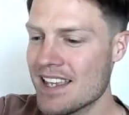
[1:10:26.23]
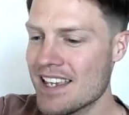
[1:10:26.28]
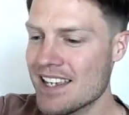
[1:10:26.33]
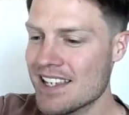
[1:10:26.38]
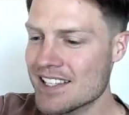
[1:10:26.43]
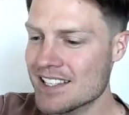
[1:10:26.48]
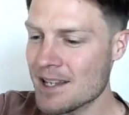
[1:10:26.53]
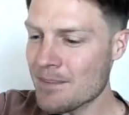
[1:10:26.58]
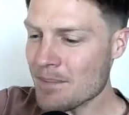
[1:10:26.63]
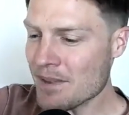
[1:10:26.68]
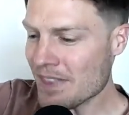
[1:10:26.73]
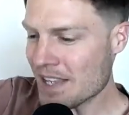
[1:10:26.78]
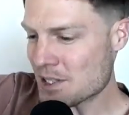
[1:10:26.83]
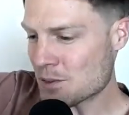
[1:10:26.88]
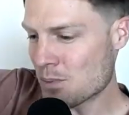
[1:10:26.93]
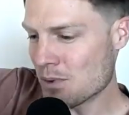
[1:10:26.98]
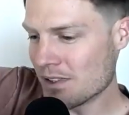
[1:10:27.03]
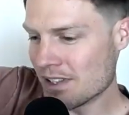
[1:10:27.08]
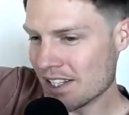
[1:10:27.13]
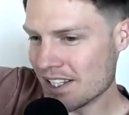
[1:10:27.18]
Something that's
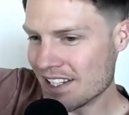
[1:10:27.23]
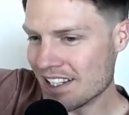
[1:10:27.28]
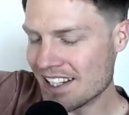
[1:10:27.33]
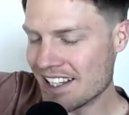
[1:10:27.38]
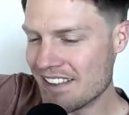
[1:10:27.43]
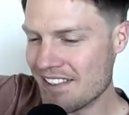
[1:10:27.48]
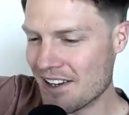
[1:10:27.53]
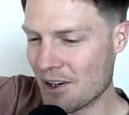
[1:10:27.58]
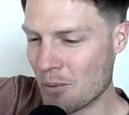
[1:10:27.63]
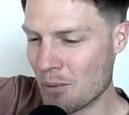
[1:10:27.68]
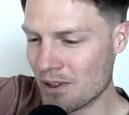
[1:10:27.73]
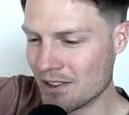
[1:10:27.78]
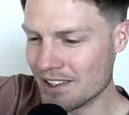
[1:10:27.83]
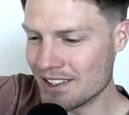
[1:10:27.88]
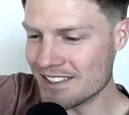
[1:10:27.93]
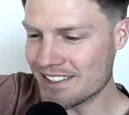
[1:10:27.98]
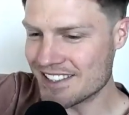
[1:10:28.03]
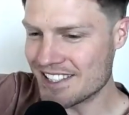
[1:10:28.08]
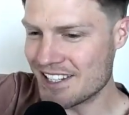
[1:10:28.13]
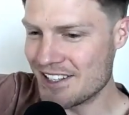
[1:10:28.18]
willing
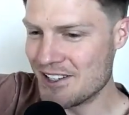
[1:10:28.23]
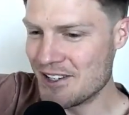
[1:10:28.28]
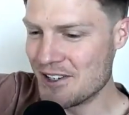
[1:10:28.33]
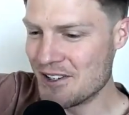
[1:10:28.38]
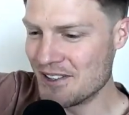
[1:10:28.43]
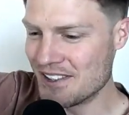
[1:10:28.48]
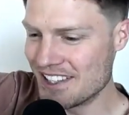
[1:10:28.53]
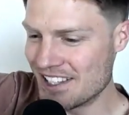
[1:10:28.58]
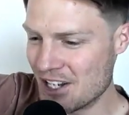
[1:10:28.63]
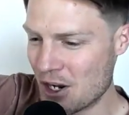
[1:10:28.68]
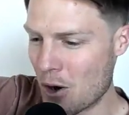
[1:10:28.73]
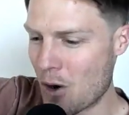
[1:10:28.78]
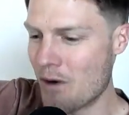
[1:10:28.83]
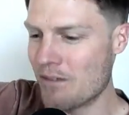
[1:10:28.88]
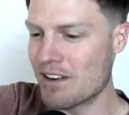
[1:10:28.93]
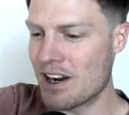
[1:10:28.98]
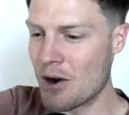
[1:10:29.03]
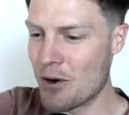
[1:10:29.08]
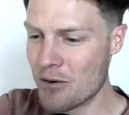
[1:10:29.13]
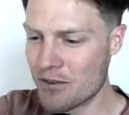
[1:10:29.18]
to, you know,
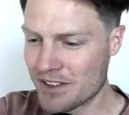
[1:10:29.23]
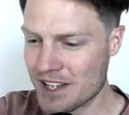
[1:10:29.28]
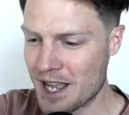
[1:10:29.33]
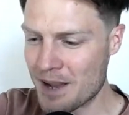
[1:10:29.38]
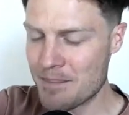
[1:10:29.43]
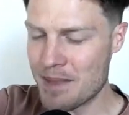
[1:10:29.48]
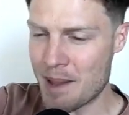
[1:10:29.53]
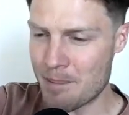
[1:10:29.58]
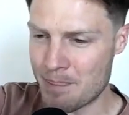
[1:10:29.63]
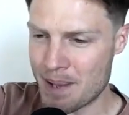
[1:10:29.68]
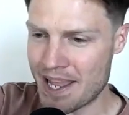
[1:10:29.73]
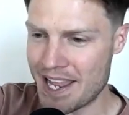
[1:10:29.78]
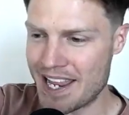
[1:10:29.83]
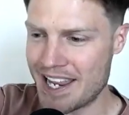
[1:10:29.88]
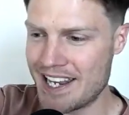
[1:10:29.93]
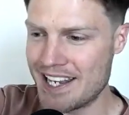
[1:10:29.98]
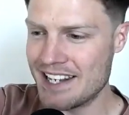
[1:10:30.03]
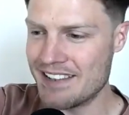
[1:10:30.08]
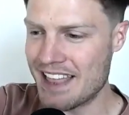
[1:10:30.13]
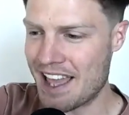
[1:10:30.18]
overcome that
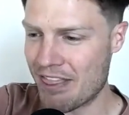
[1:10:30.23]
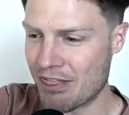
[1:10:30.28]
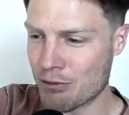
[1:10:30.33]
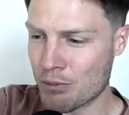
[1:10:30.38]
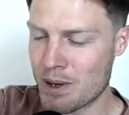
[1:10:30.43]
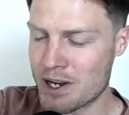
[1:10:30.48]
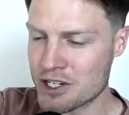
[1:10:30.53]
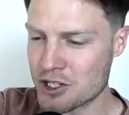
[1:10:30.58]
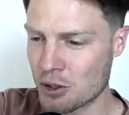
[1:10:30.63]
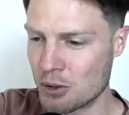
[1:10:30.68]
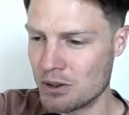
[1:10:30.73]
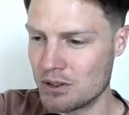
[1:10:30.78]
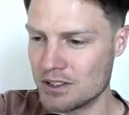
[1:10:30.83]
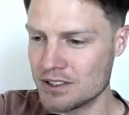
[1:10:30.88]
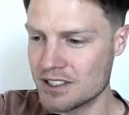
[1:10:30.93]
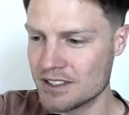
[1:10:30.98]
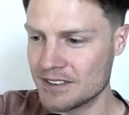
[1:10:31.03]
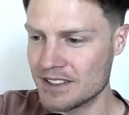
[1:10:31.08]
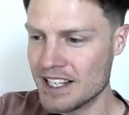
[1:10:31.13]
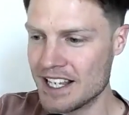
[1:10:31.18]
pain, that threshold,
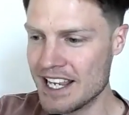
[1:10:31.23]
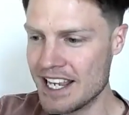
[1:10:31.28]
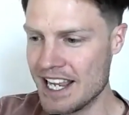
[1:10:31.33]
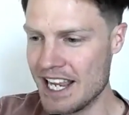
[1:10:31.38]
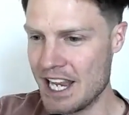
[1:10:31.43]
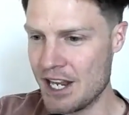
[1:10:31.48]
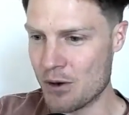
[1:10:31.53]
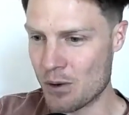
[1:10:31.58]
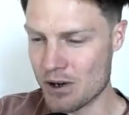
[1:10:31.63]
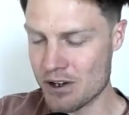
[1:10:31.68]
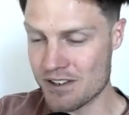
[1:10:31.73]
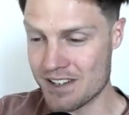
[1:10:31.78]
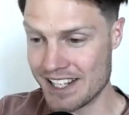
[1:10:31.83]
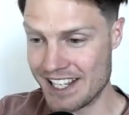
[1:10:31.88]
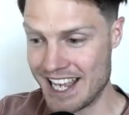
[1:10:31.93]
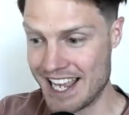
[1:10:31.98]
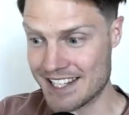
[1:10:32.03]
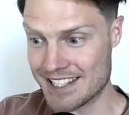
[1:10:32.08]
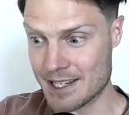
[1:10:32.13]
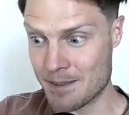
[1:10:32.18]
in order to
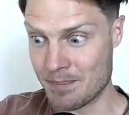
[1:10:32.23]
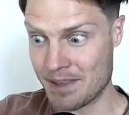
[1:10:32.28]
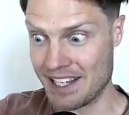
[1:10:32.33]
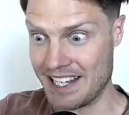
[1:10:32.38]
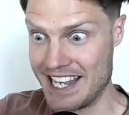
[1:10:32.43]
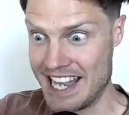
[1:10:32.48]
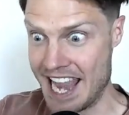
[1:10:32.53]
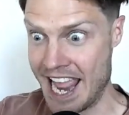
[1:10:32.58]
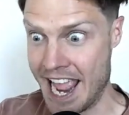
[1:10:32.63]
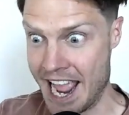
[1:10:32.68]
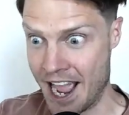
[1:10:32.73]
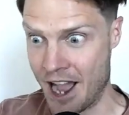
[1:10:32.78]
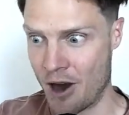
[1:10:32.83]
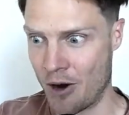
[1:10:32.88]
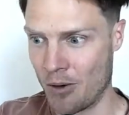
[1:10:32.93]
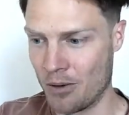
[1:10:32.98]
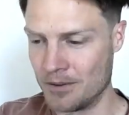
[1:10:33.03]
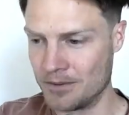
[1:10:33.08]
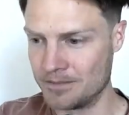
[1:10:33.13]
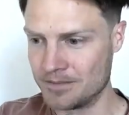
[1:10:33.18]
get something now
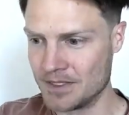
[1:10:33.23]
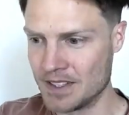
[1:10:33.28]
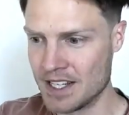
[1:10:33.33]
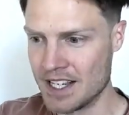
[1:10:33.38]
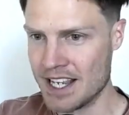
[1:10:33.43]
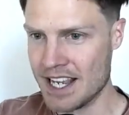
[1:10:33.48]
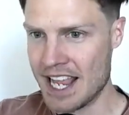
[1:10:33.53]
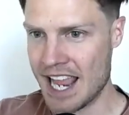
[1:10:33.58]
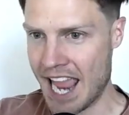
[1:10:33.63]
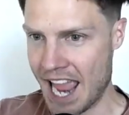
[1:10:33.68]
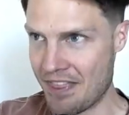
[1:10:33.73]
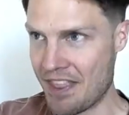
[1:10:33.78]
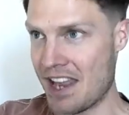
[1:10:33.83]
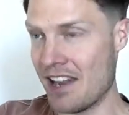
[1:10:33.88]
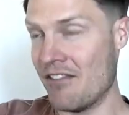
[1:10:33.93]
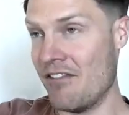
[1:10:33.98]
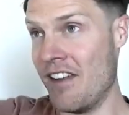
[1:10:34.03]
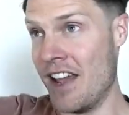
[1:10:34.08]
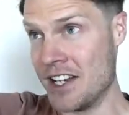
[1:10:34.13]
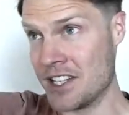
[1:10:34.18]
and then
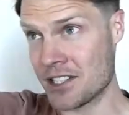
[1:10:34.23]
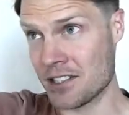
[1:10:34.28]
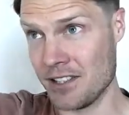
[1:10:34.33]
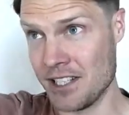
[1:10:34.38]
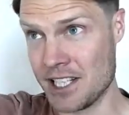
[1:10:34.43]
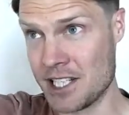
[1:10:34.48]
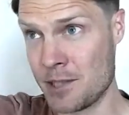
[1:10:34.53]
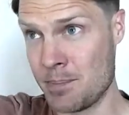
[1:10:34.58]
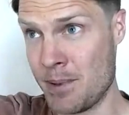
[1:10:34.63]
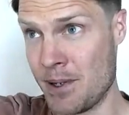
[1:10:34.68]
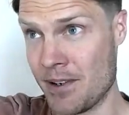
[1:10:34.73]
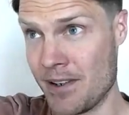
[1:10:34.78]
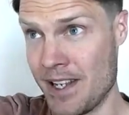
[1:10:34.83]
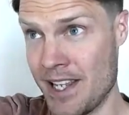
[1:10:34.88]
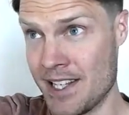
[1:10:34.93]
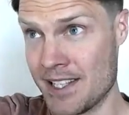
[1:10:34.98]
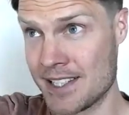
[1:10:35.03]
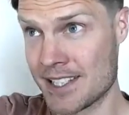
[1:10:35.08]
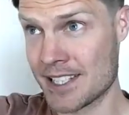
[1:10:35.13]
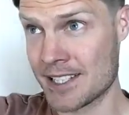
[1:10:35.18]
eventually
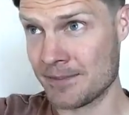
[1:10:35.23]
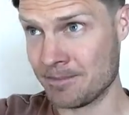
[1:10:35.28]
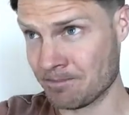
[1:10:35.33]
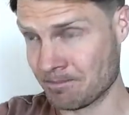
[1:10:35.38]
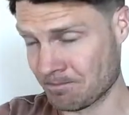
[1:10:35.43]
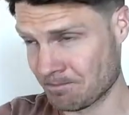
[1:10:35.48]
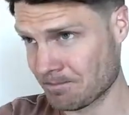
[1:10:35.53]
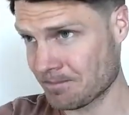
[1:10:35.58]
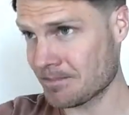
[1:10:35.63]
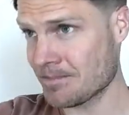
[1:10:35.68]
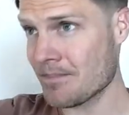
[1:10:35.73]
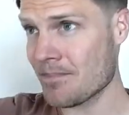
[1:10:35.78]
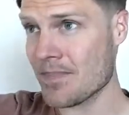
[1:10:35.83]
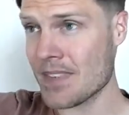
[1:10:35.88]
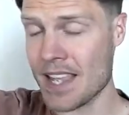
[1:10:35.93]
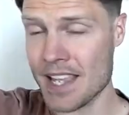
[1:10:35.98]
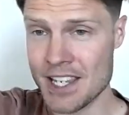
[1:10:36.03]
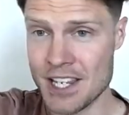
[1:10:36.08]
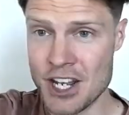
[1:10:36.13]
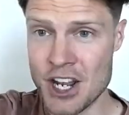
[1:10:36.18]
experience,
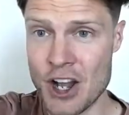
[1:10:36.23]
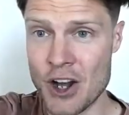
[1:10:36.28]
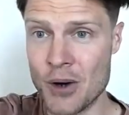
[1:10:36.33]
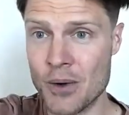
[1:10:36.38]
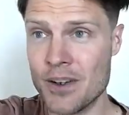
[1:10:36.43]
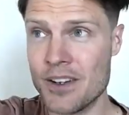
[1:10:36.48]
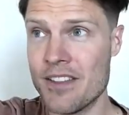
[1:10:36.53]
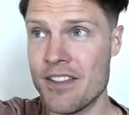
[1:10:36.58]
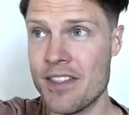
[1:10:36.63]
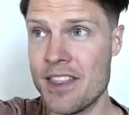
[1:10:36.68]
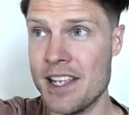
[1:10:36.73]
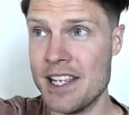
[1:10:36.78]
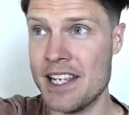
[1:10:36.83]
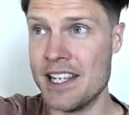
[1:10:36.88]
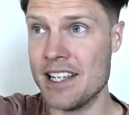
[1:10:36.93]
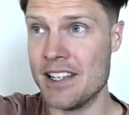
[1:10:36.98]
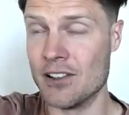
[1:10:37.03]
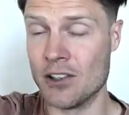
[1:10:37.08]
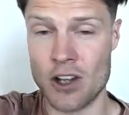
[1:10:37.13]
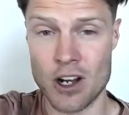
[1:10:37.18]
you know,
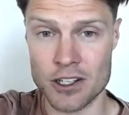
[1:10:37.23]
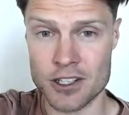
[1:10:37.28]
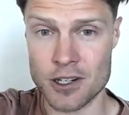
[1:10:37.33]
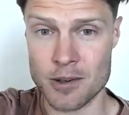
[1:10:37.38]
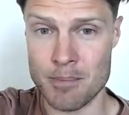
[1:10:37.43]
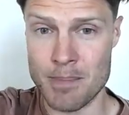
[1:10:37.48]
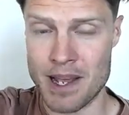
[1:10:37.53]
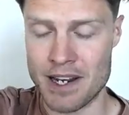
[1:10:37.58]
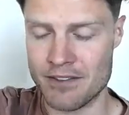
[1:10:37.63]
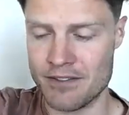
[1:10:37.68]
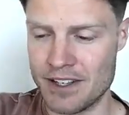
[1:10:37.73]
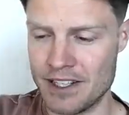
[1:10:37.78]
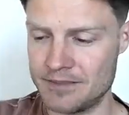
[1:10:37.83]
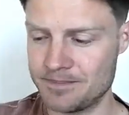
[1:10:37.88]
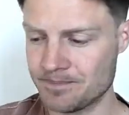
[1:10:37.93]
the long-term benefit.